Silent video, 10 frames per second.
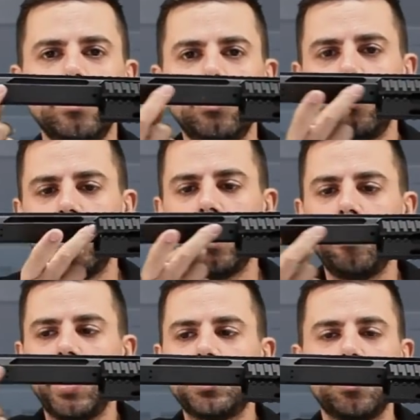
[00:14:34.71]
to
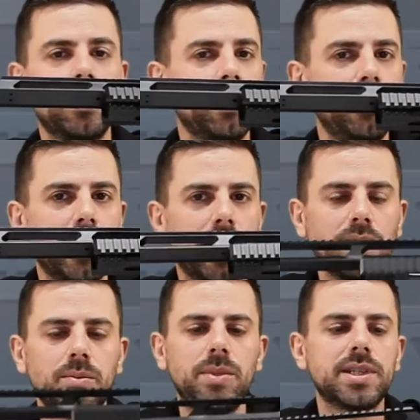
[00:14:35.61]
make sure you
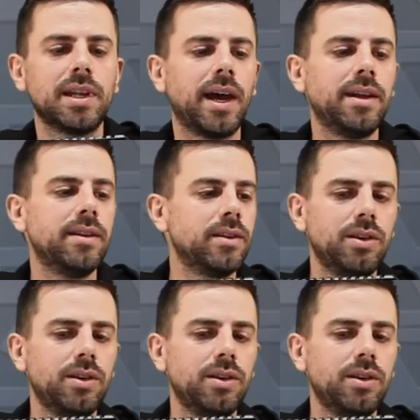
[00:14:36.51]
cannot misalign